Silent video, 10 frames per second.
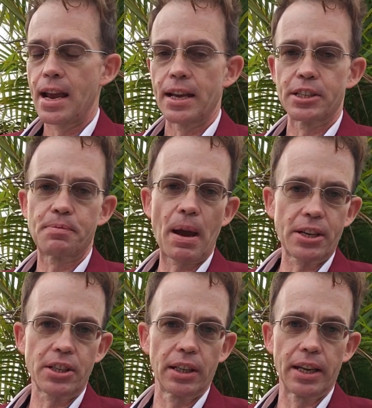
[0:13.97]

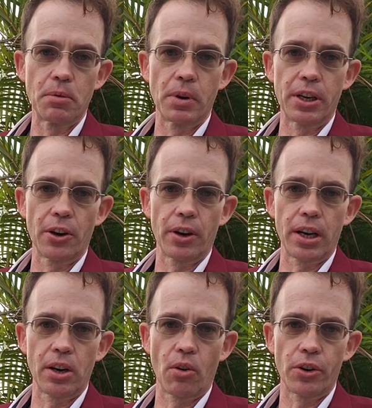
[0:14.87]
especially when you're
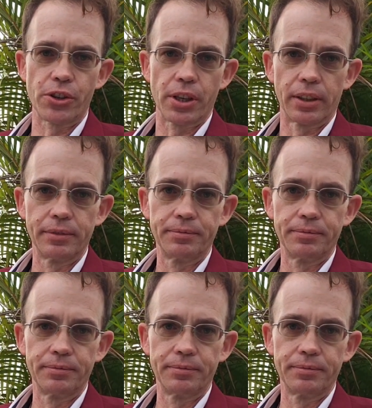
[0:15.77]
at an orgy.